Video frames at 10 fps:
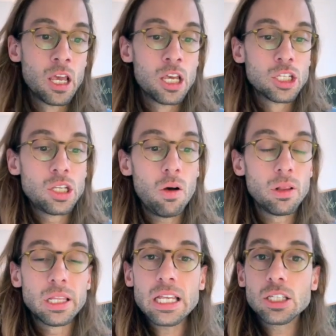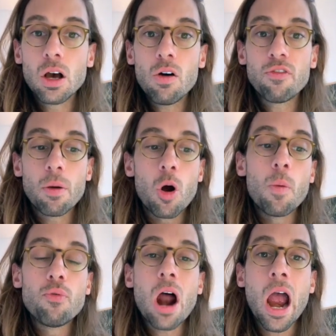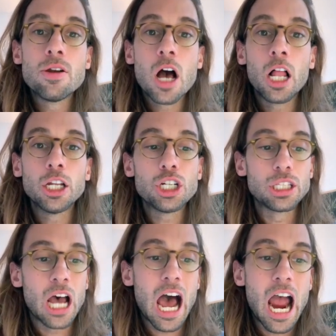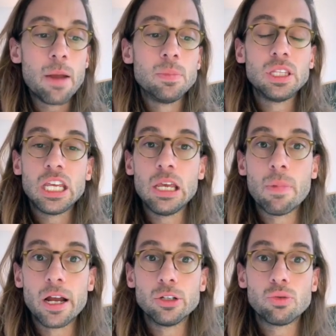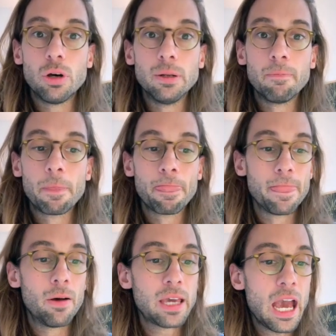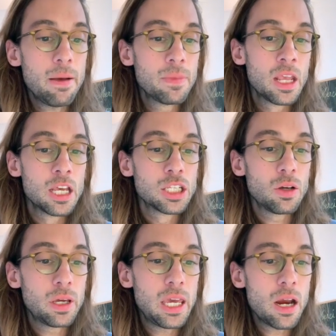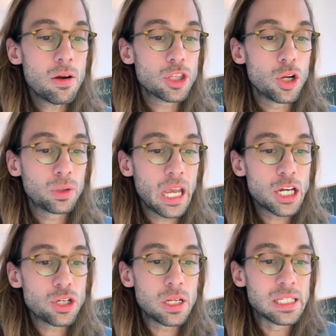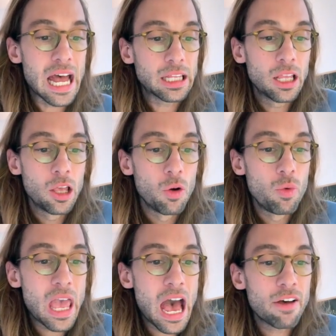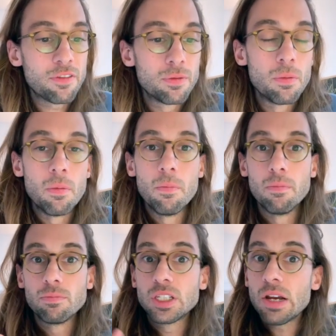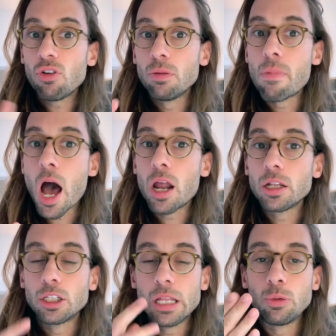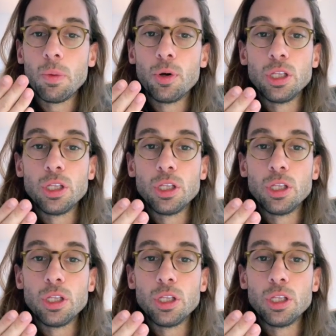So let's go from our prior knowledge at time t-1. Okay, so here the notation is that we have several models that we put in